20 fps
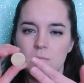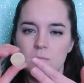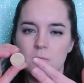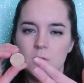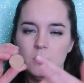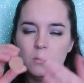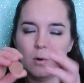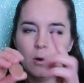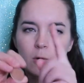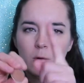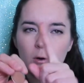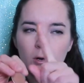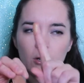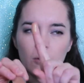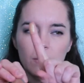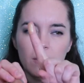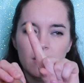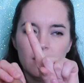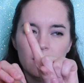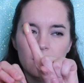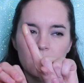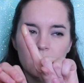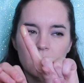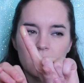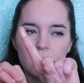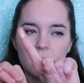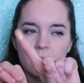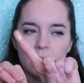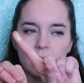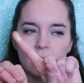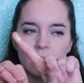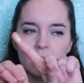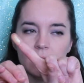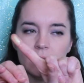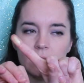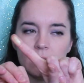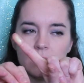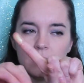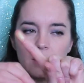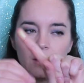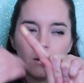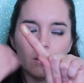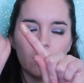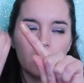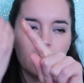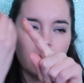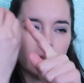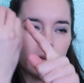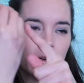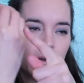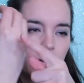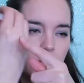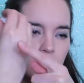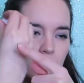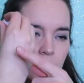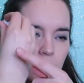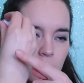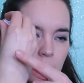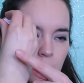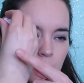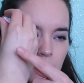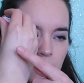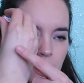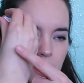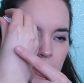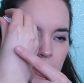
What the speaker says: duochrome-y. So here, I don't know if you'll be able to